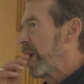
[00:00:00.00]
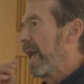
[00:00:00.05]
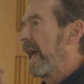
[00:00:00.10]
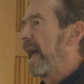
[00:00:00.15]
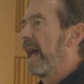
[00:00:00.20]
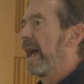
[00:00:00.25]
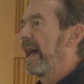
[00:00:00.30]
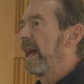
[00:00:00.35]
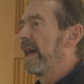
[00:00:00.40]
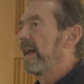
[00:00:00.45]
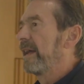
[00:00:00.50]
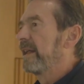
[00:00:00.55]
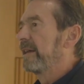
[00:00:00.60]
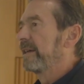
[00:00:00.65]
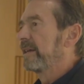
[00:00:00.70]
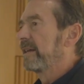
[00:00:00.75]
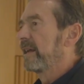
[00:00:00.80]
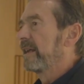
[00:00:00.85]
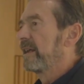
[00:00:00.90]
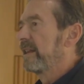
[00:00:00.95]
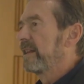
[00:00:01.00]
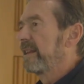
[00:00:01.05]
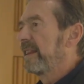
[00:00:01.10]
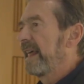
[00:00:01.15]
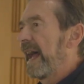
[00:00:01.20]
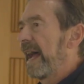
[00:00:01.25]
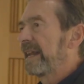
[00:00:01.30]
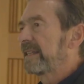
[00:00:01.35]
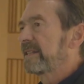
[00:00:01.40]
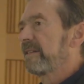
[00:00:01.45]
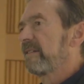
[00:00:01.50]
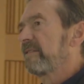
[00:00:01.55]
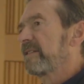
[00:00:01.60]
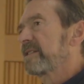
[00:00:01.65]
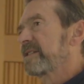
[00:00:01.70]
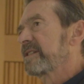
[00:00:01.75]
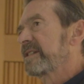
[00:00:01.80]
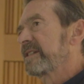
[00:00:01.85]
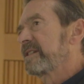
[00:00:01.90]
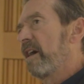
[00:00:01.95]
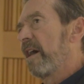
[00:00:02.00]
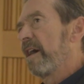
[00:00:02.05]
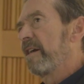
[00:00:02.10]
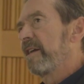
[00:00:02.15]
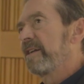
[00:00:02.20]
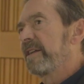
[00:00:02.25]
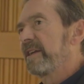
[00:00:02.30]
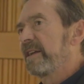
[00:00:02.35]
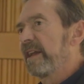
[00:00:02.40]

And that started